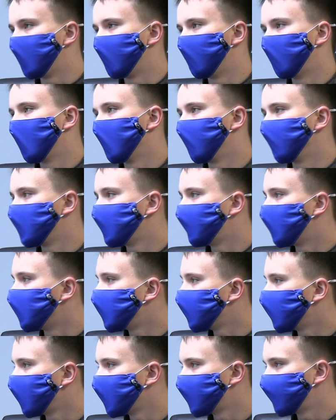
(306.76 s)
and whether it's been
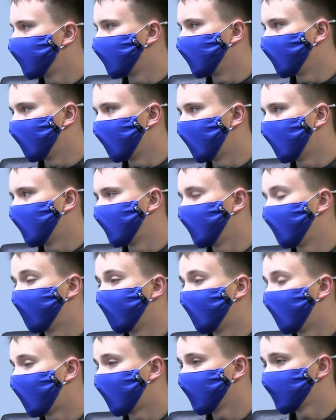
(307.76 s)
transferred or not. And if it
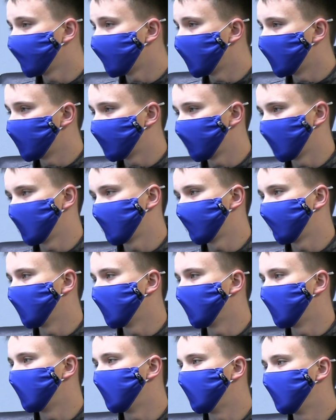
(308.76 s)
hasn't been
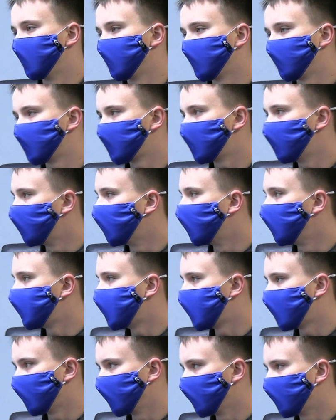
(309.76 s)
transferred, the school will
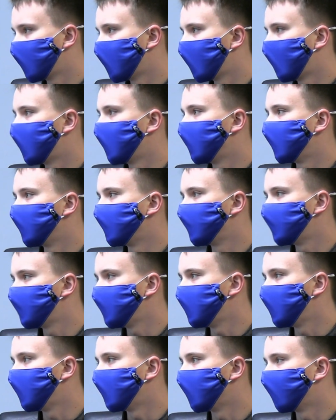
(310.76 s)
take a look at it and
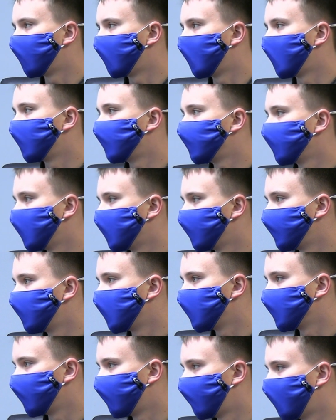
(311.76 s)
see if that
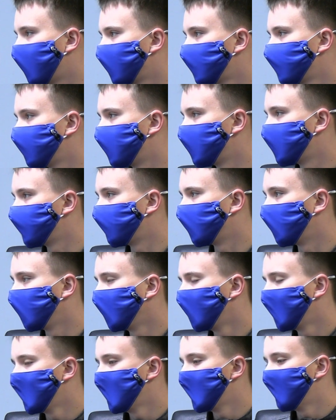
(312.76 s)
does in fact transfer.
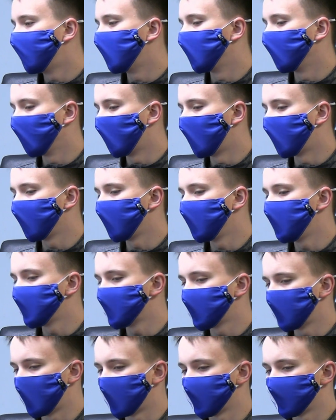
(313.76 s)
But a lot of these
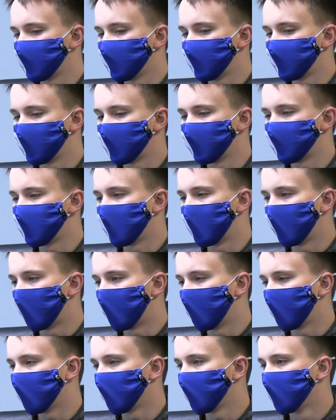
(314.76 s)
classes, since they
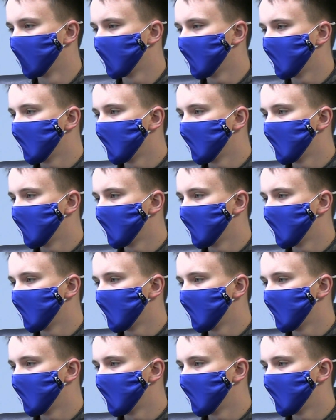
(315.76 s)
are